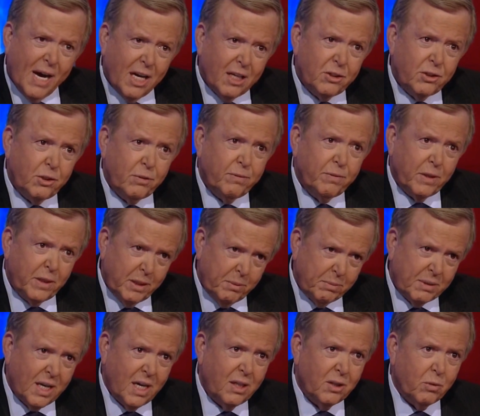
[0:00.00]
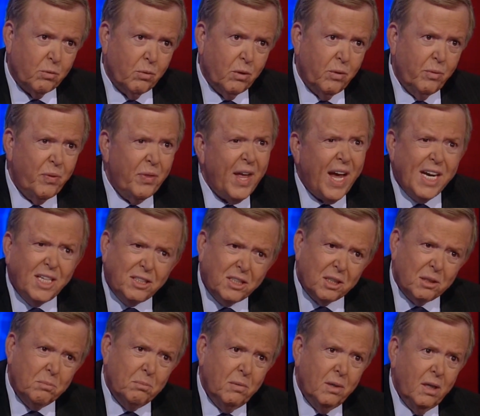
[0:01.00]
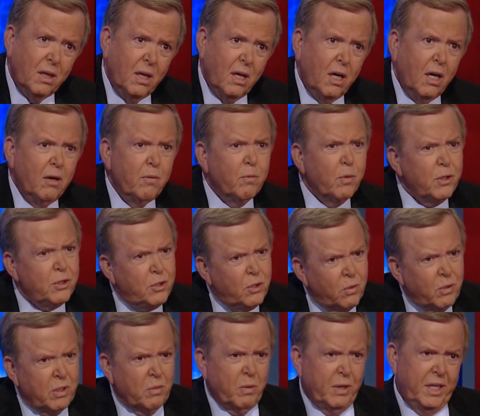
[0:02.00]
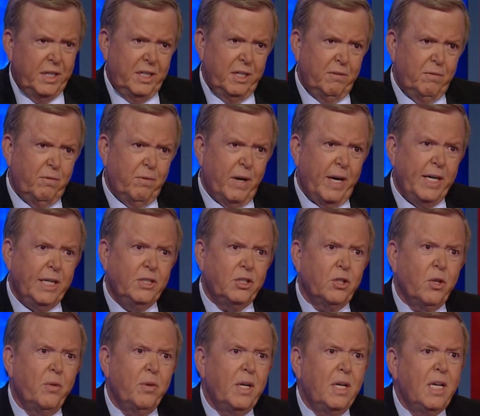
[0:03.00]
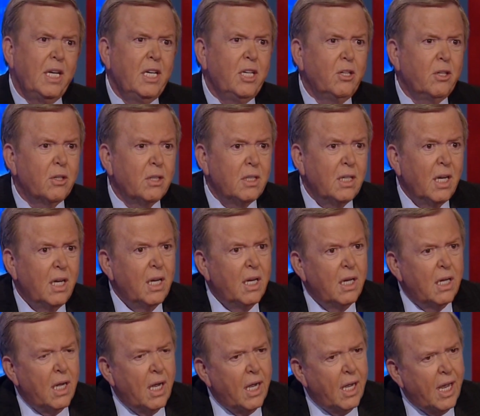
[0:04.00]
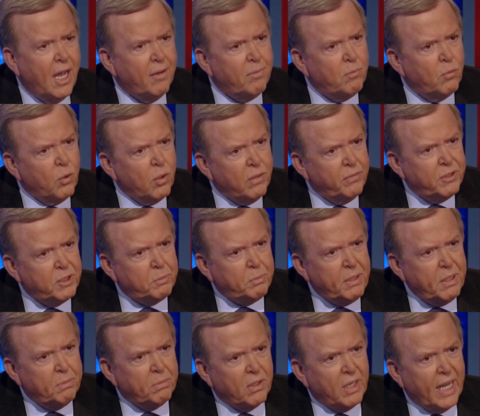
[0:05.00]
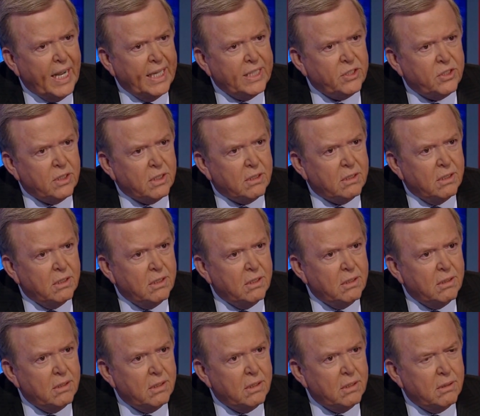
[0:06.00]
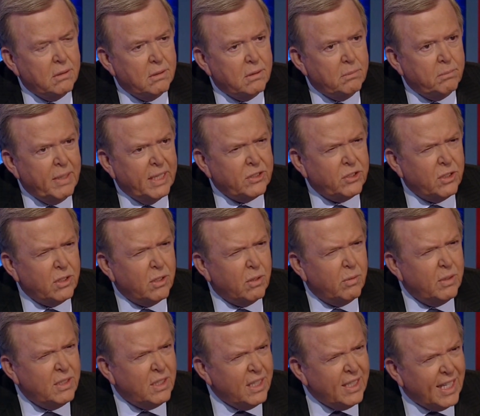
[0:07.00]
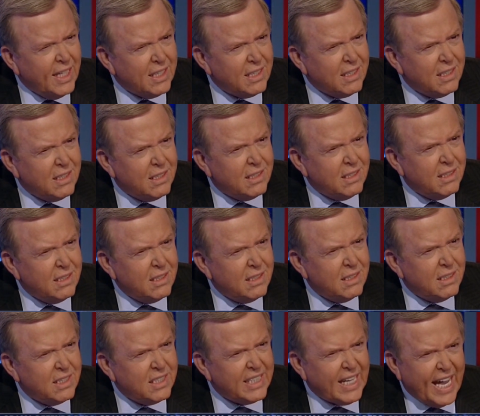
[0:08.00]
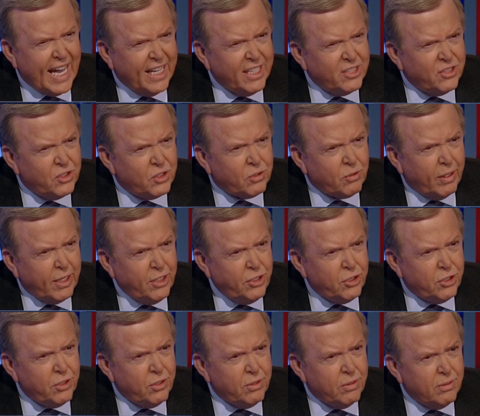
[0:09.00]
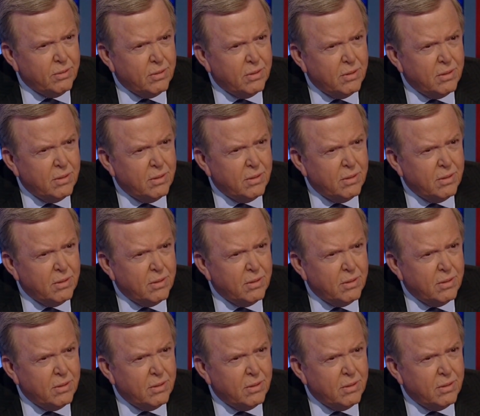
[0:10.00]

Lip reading: bowed to Felipe Calderon, thanked him for doing what he did Friday so that he could have more of his people exit Mexico. Isn't that sad and strange to you?